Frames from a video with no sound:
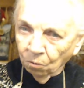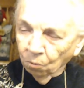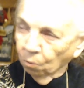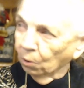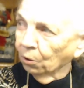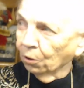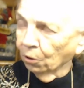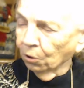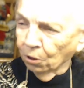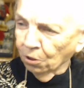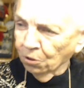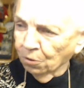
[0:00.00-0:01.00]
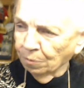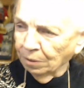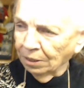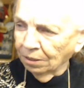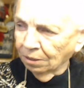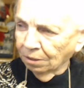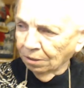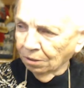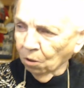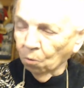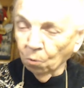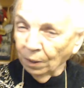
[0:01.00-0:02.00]
we're girls, but
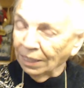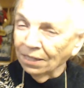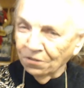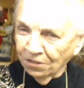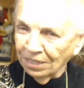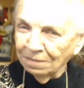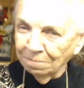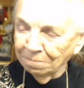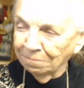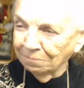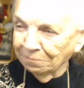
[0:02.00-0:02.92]
don't we get something?